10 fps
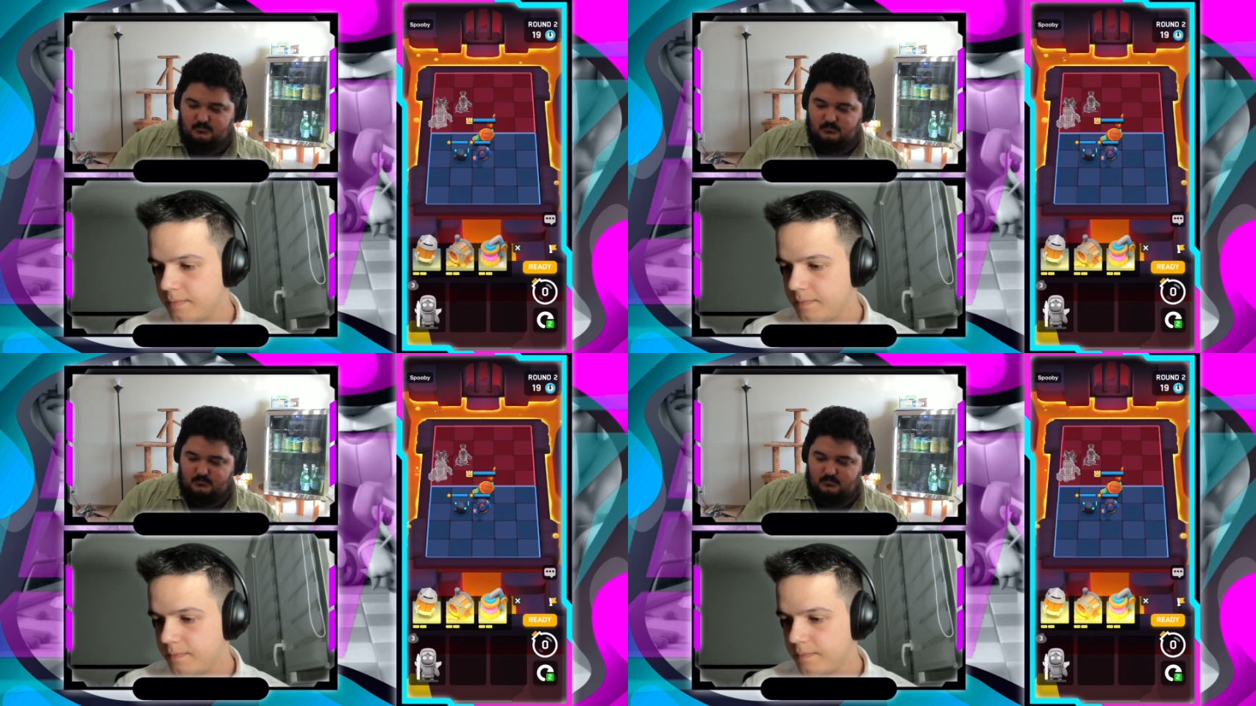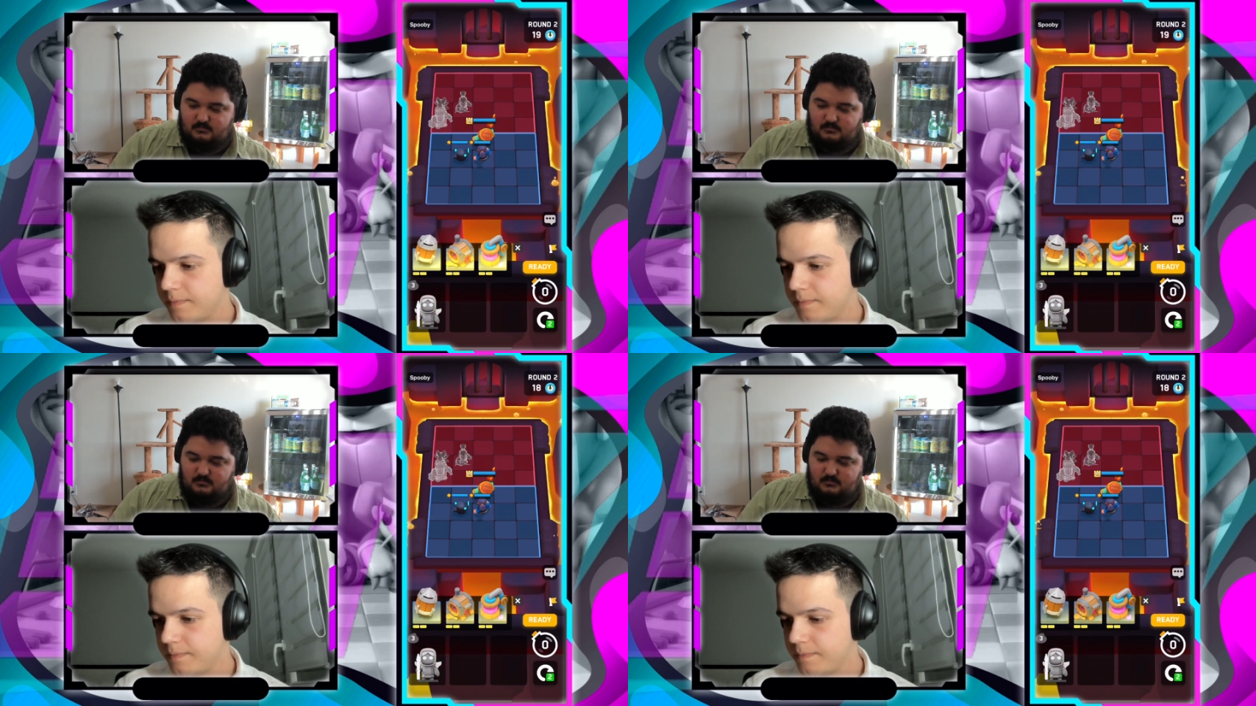
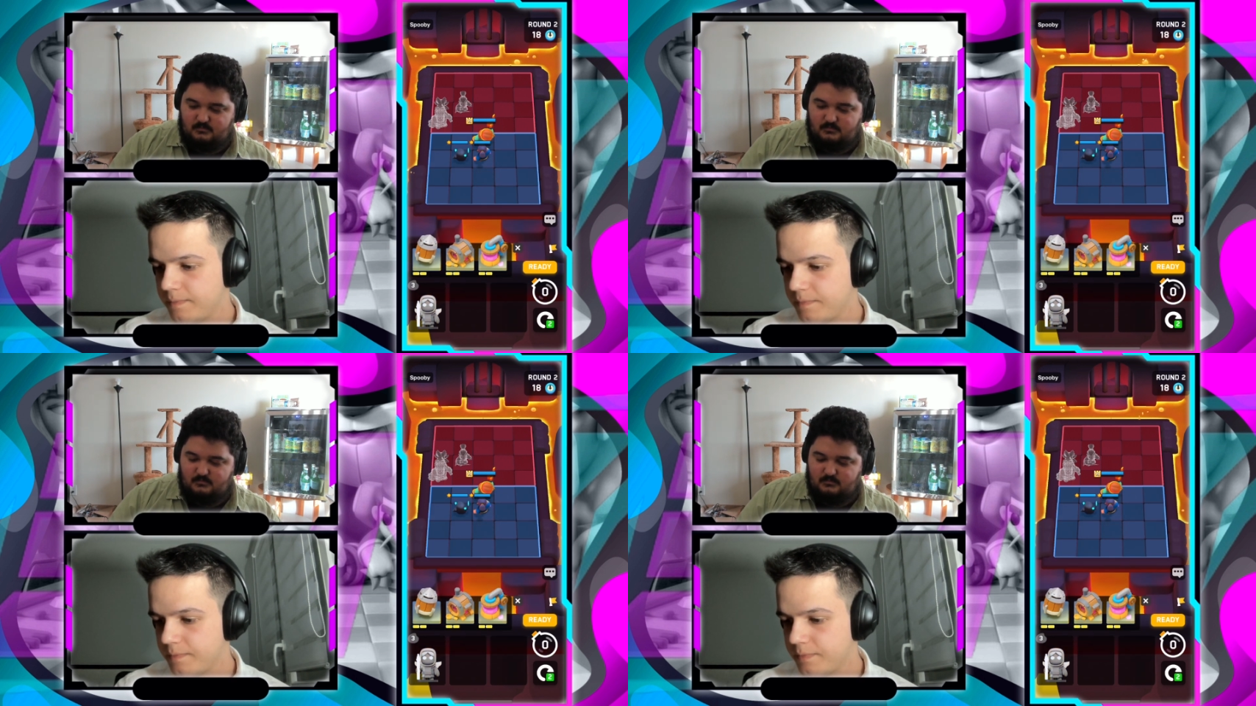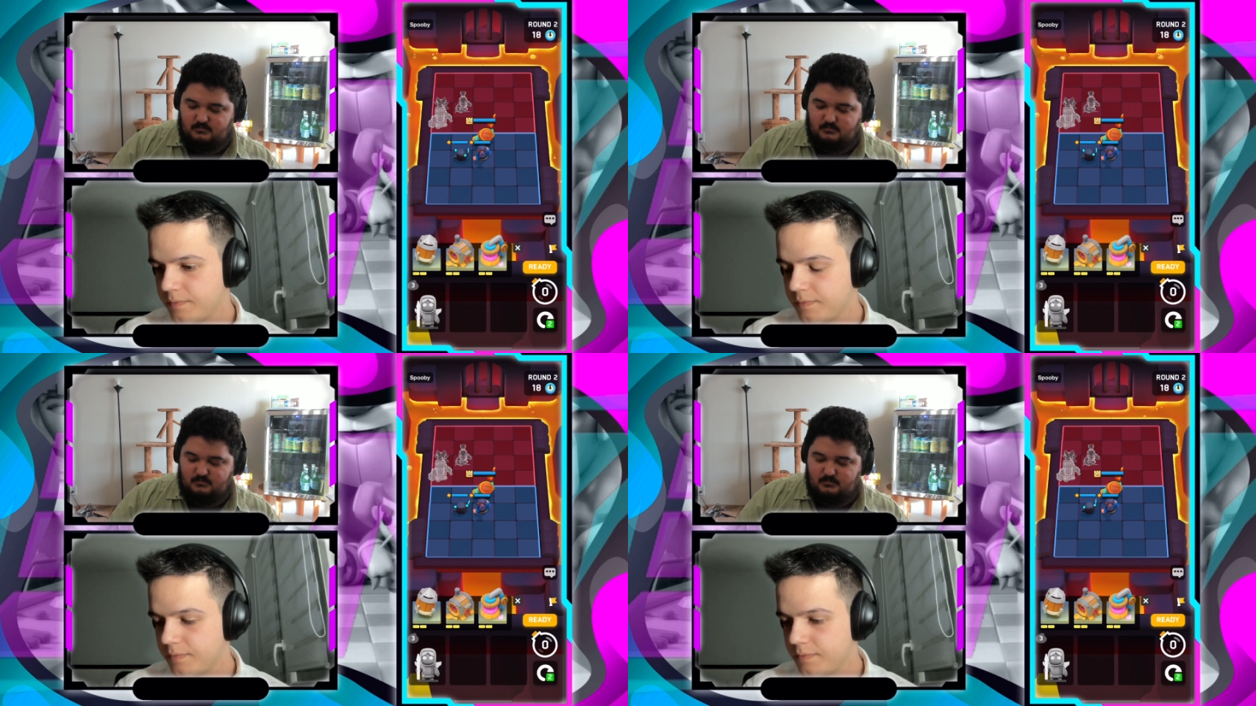
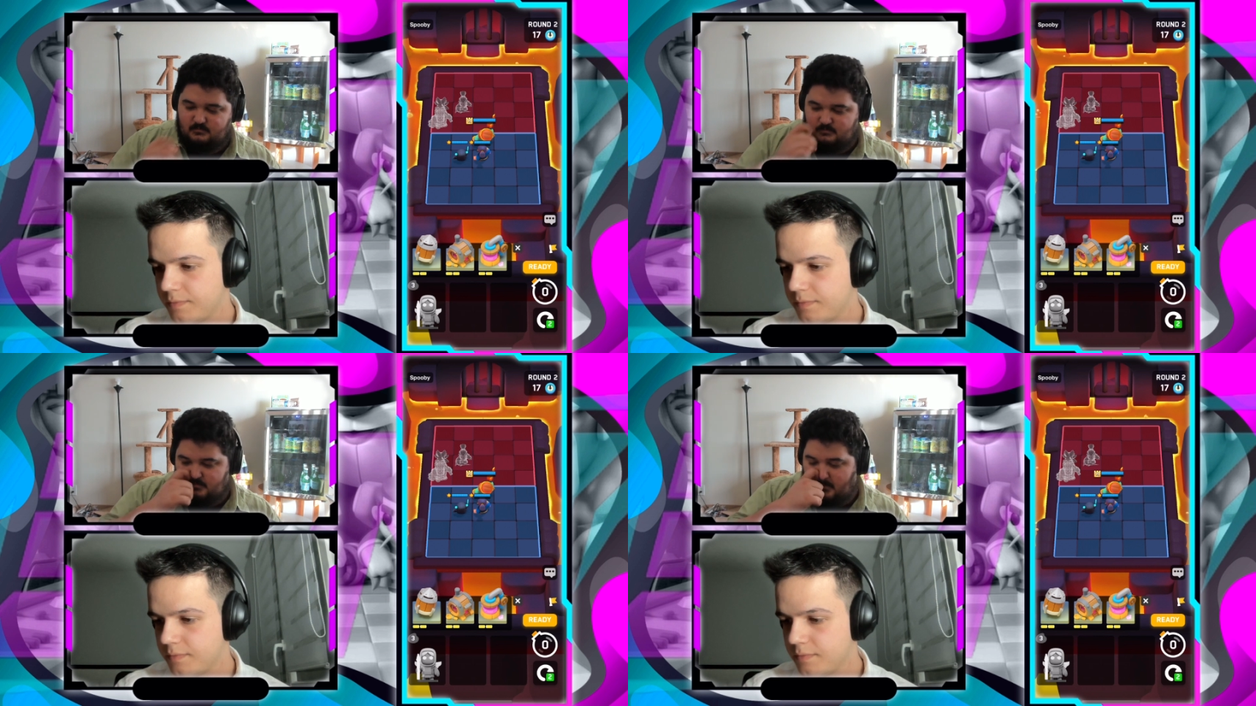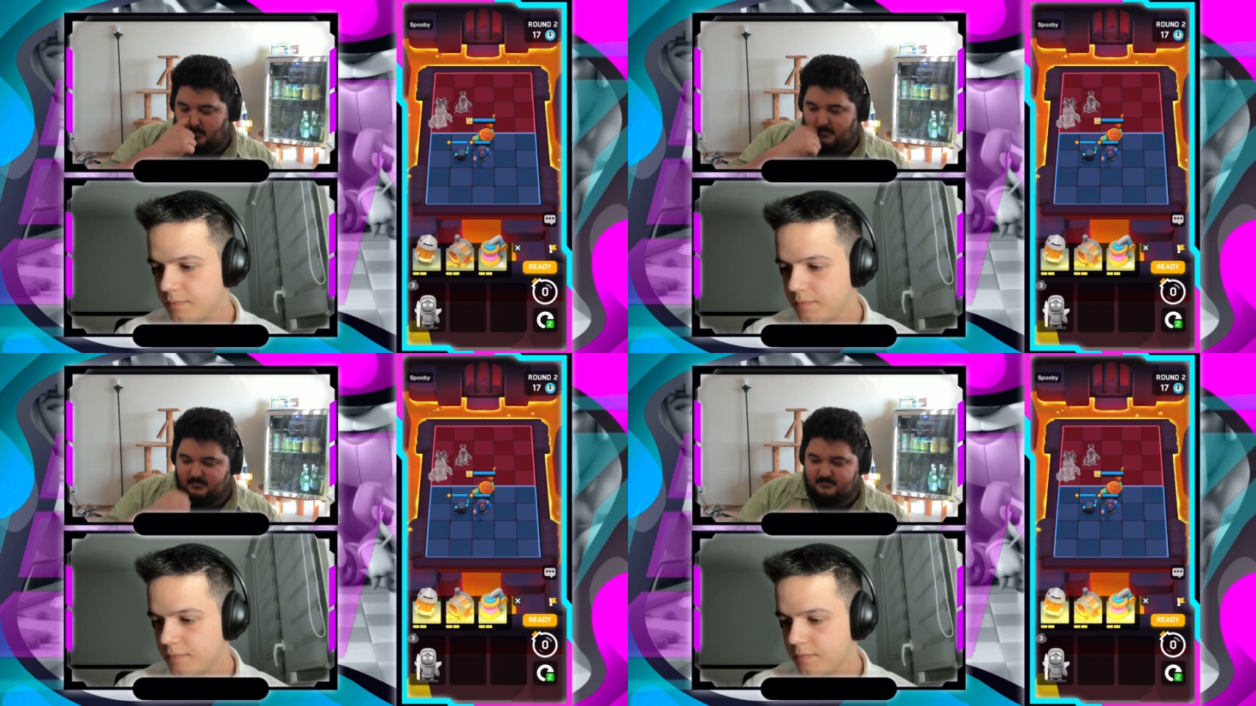
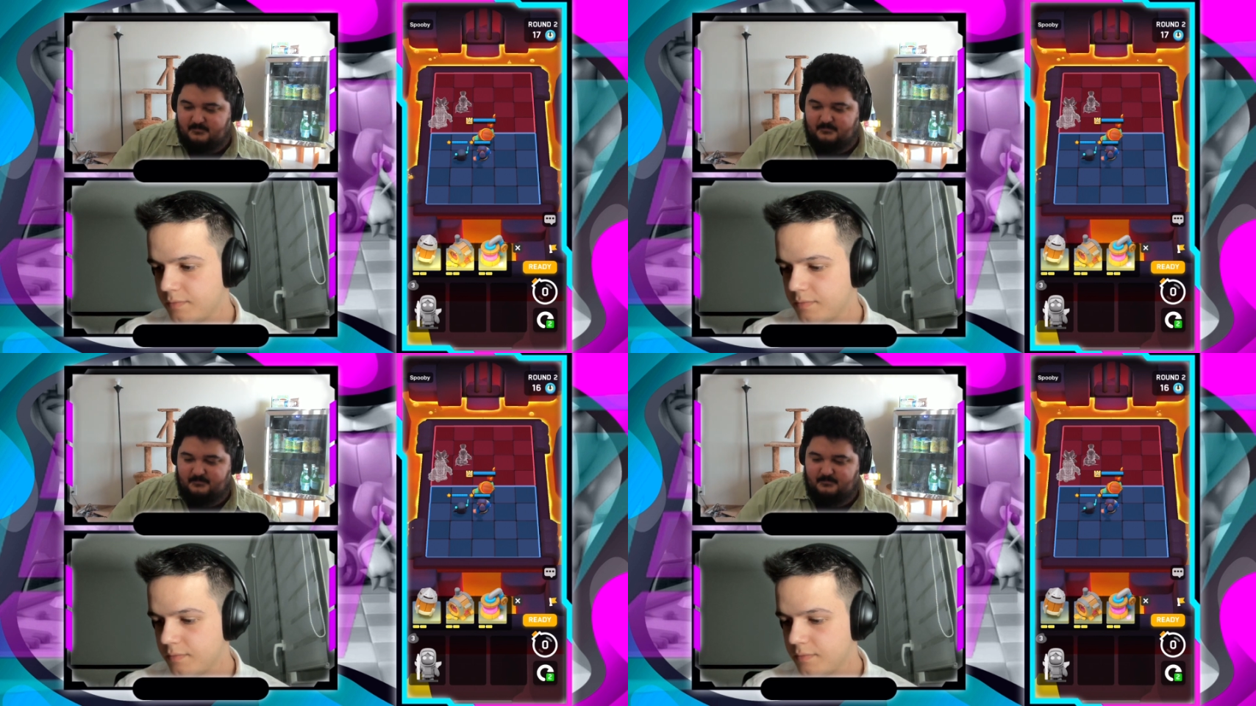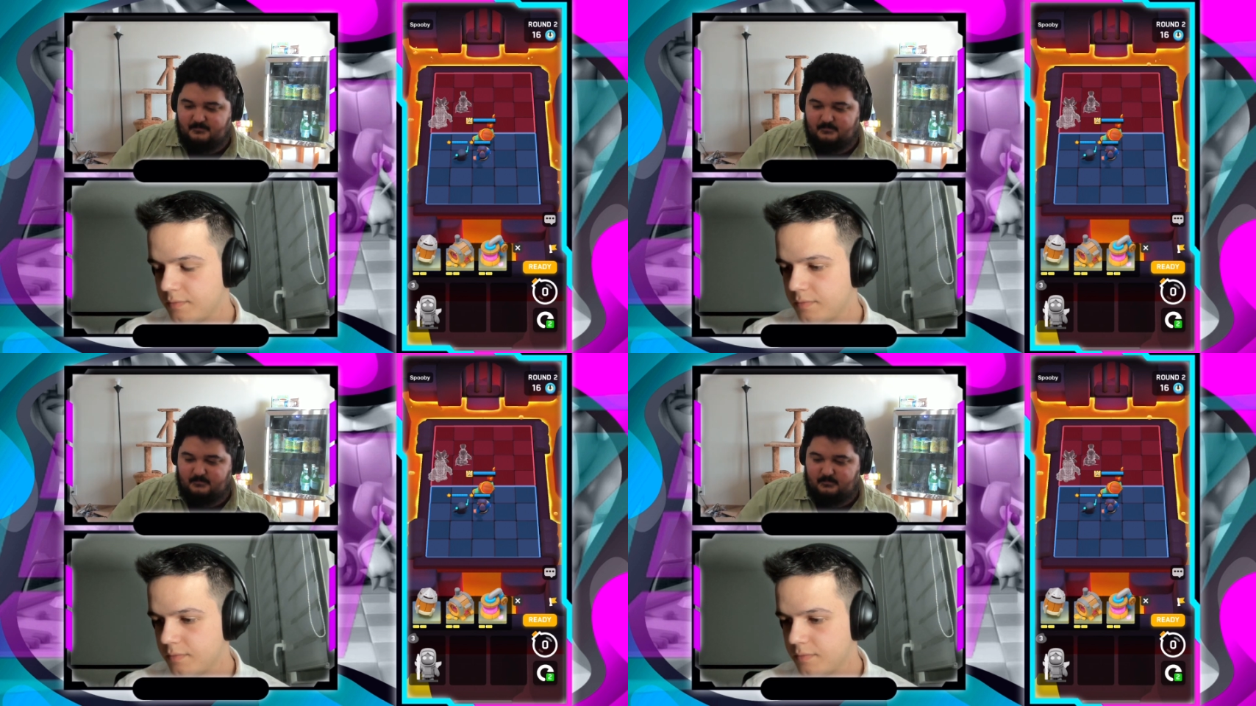
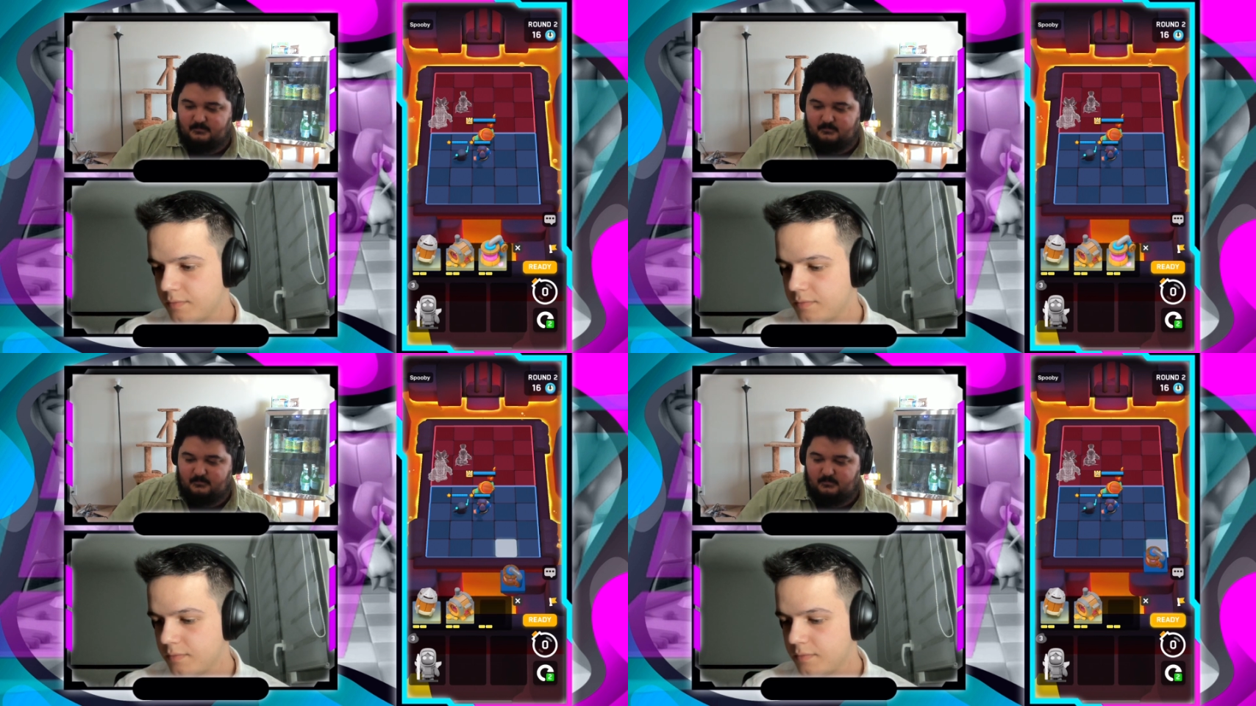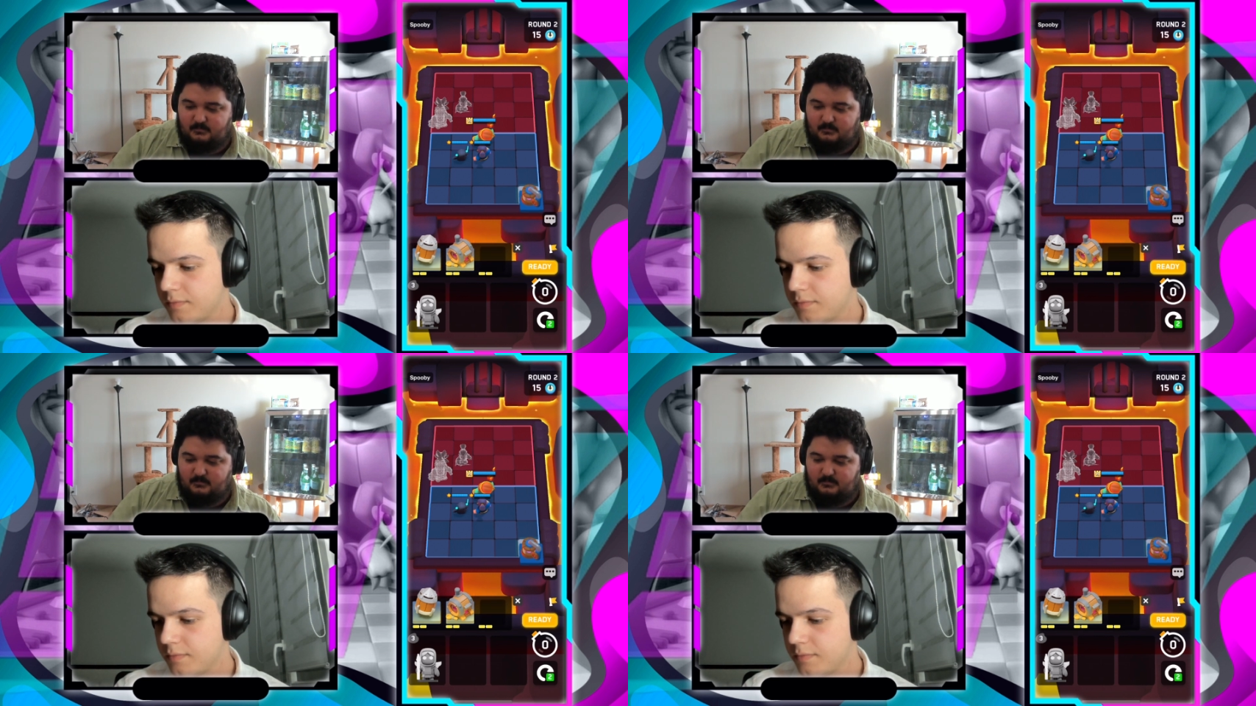No one is speaking in this clip.